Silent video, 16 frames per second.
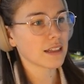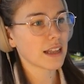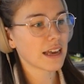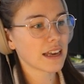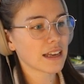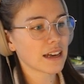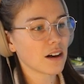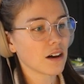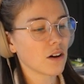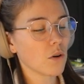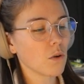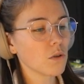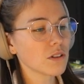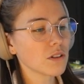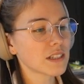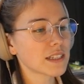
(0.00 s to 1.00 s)
Like,
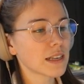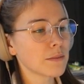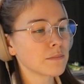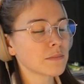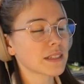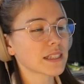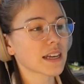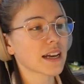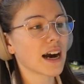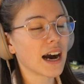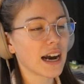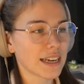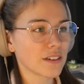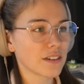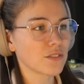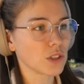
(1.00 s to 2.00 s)
all Sims
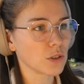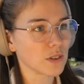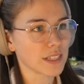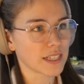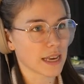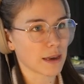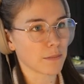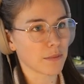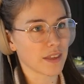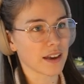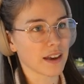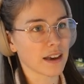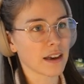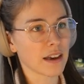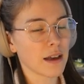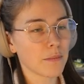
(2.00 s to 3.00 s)
kind of do the same
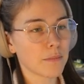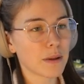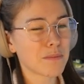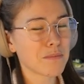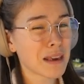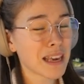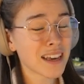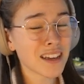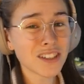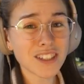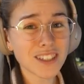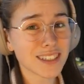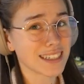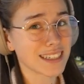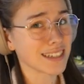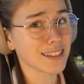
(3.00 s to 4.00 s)
thing, but Megan
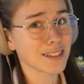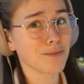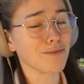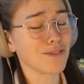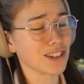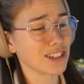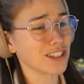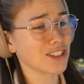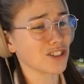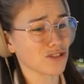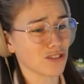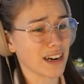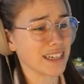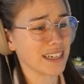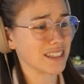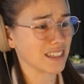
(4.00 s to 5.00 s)
just does some very
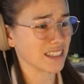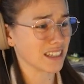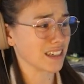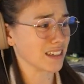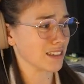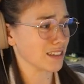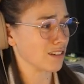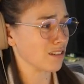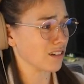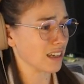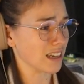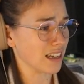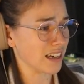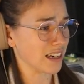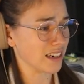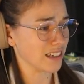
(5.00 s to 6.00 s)
strange things, not gonna
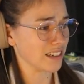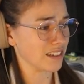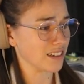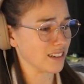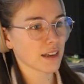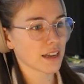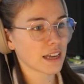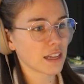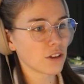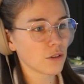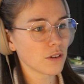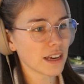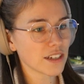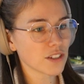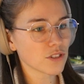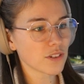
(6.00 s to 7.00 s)
lie to you. Can you
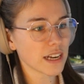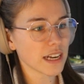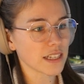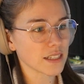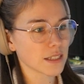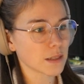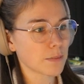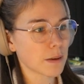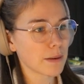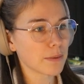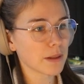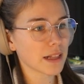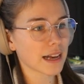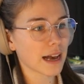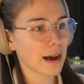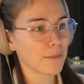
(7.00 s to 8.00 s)
get dressed? People
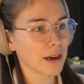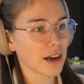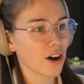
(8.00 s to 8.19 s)
are coming